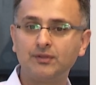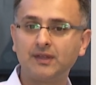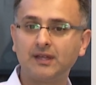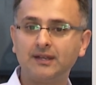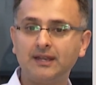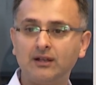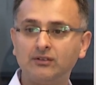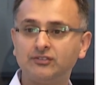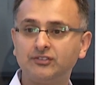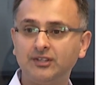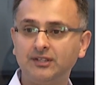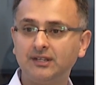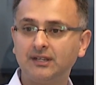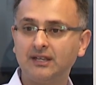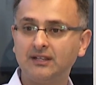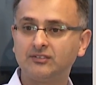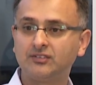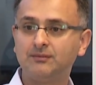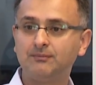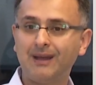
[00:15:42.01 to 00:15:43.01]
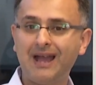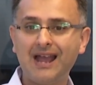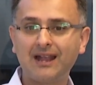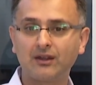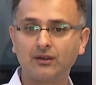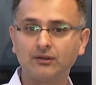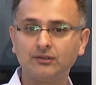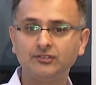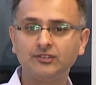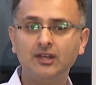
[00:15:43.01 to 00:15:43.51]
they announced syndicates and
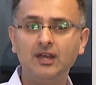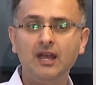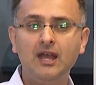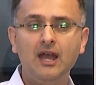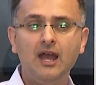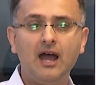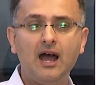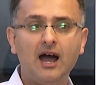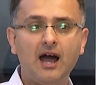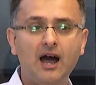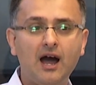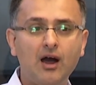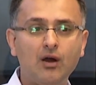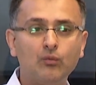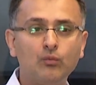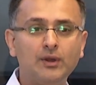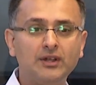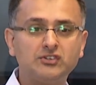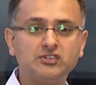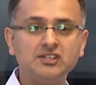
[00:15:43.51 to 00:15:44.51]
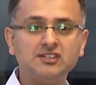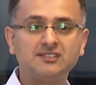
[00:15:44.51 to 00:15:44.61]
backers, which